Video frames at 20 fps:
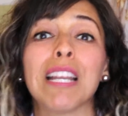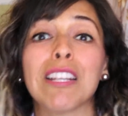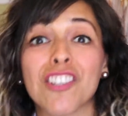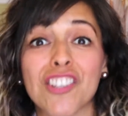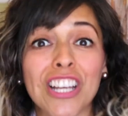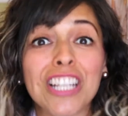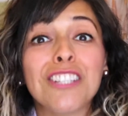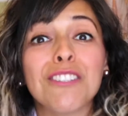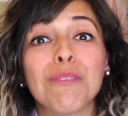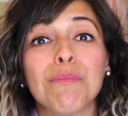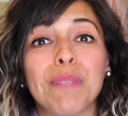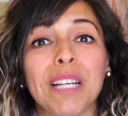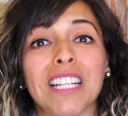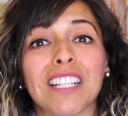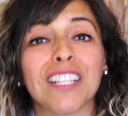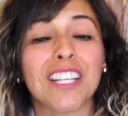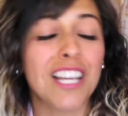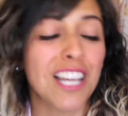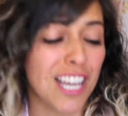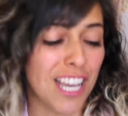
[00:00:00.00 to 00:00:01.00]

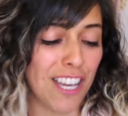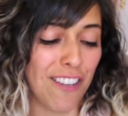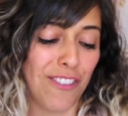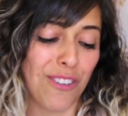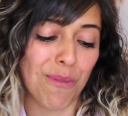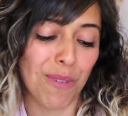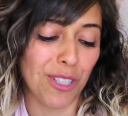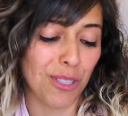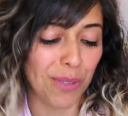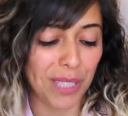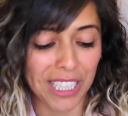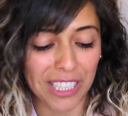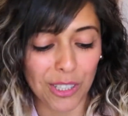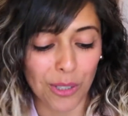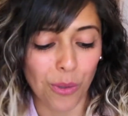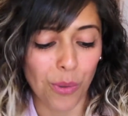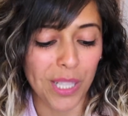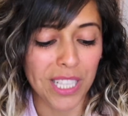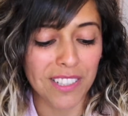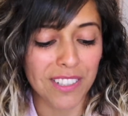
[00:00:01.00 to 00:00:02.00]
Gentlemen, if you want to read
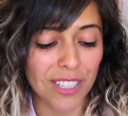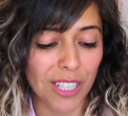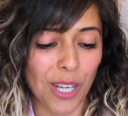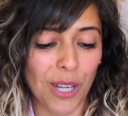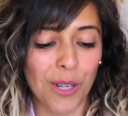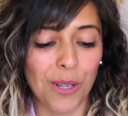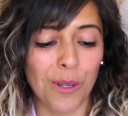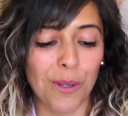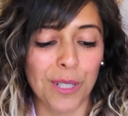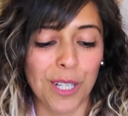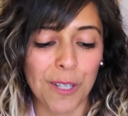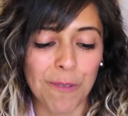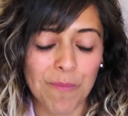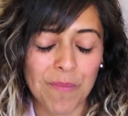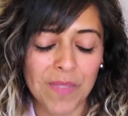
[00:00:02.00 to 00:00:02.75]
the Queen's Code,